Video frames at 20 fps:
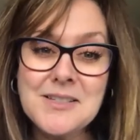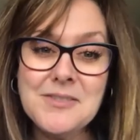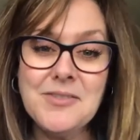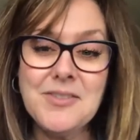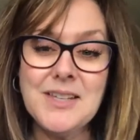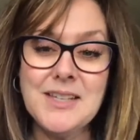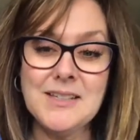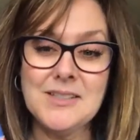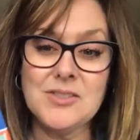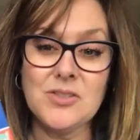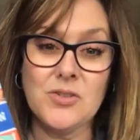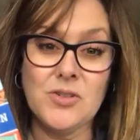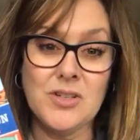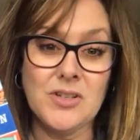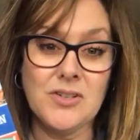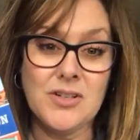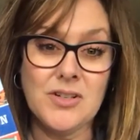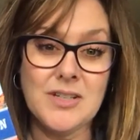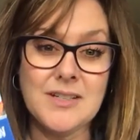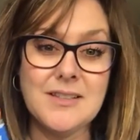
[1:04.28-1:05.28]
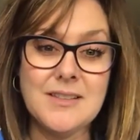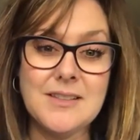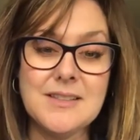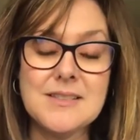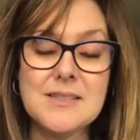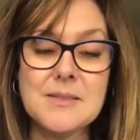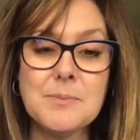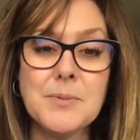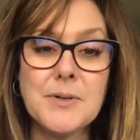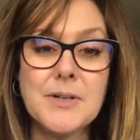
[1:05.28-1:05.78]
of things going on in
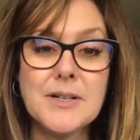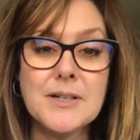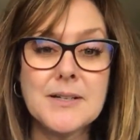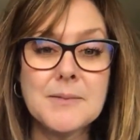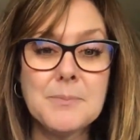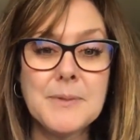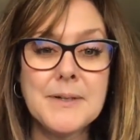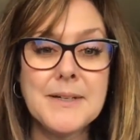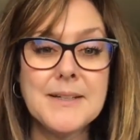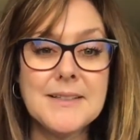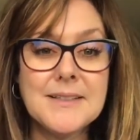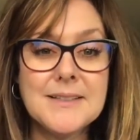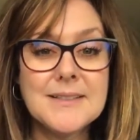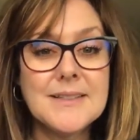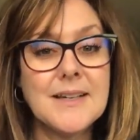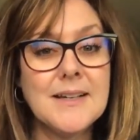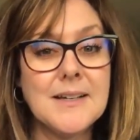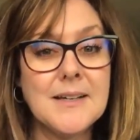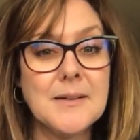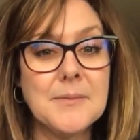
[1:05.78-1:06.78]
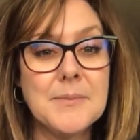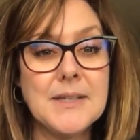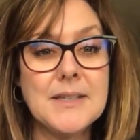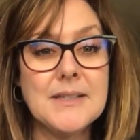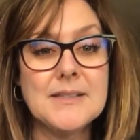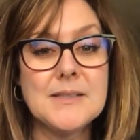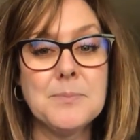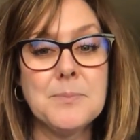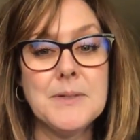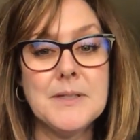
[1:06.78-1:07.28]
this book. But
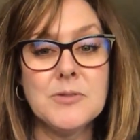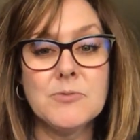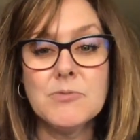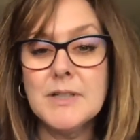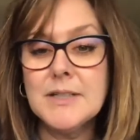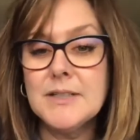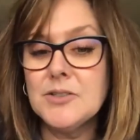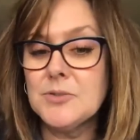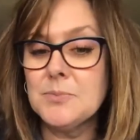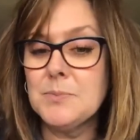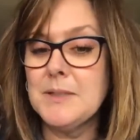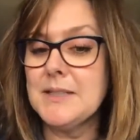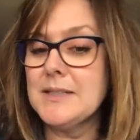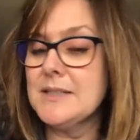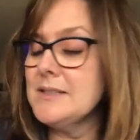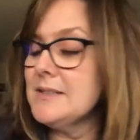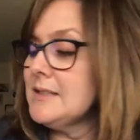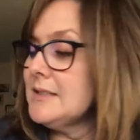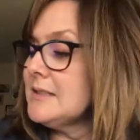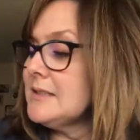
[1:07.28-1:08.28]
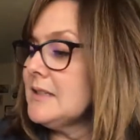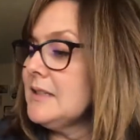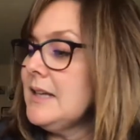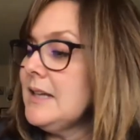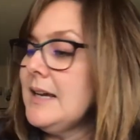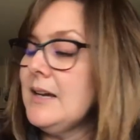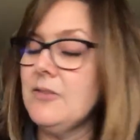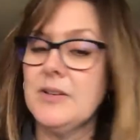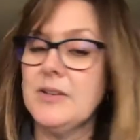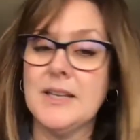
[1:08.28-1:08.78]
it's been rich because it's
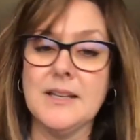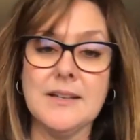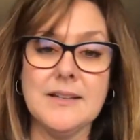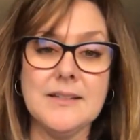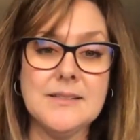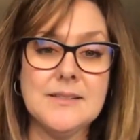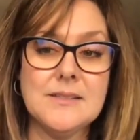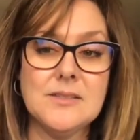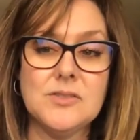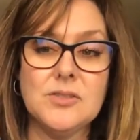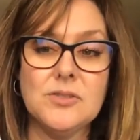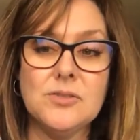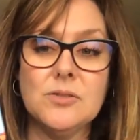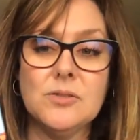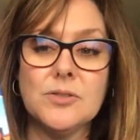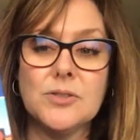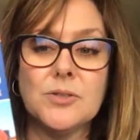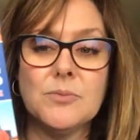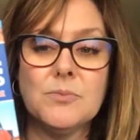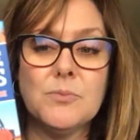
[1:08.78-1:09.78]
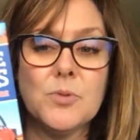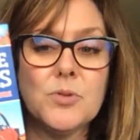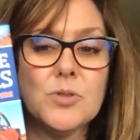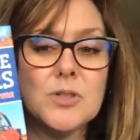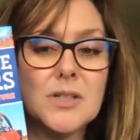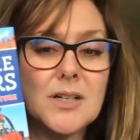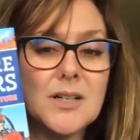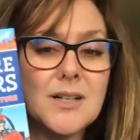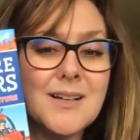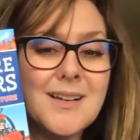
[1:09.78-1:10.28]
allowing us to learn
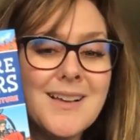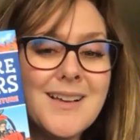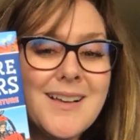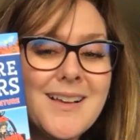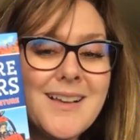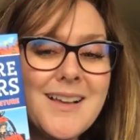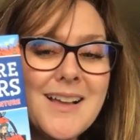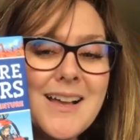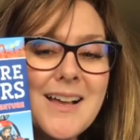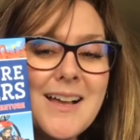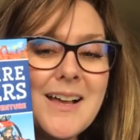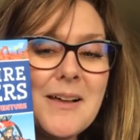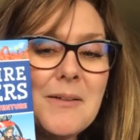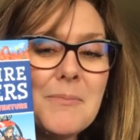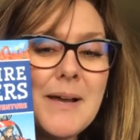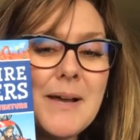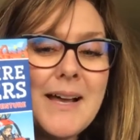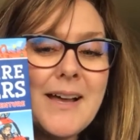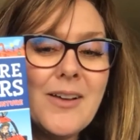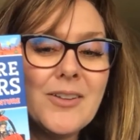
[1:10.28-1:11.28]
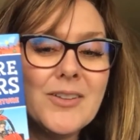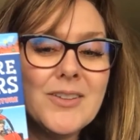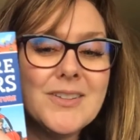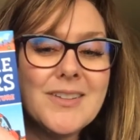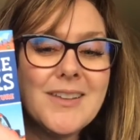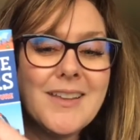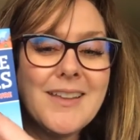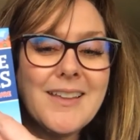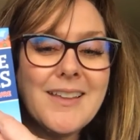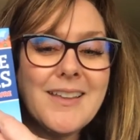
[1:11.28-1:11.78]
more about
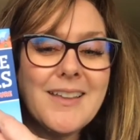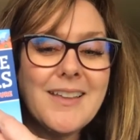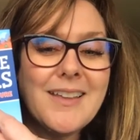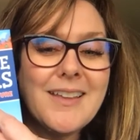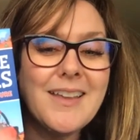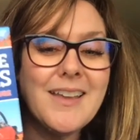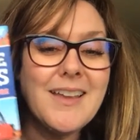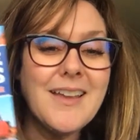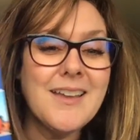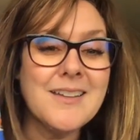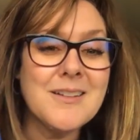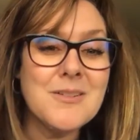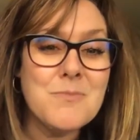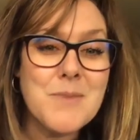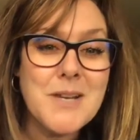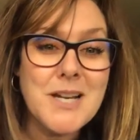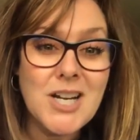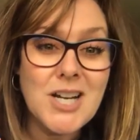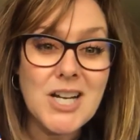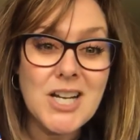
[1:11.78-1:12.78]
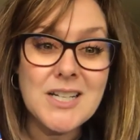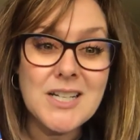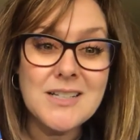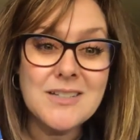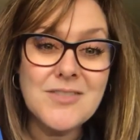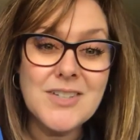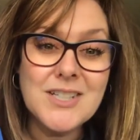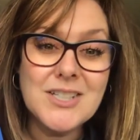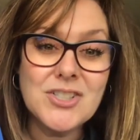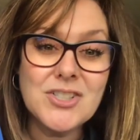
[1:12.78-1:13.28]
an American
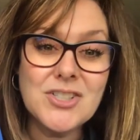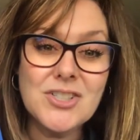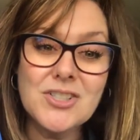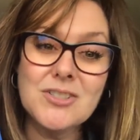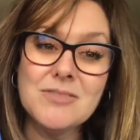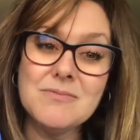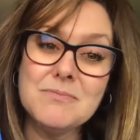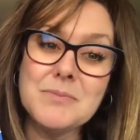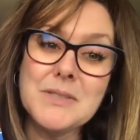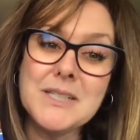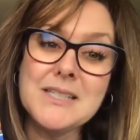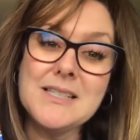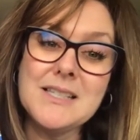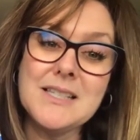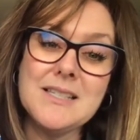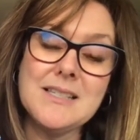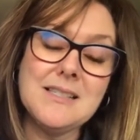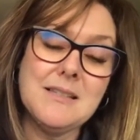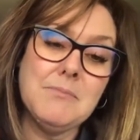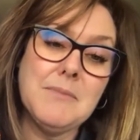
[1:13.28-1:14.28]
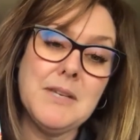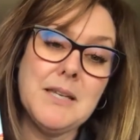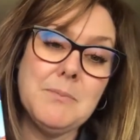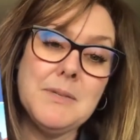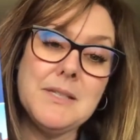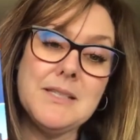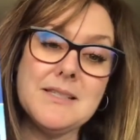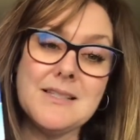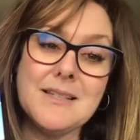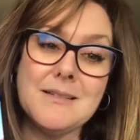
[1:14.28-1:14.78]
adventure, places that maybe
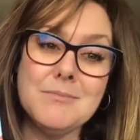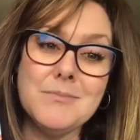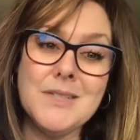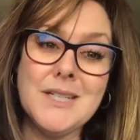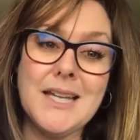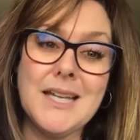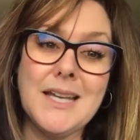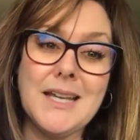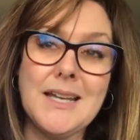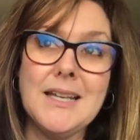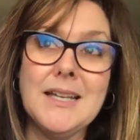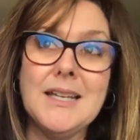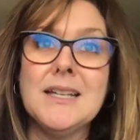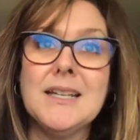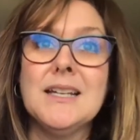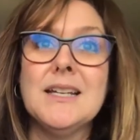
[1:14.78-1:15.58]
someday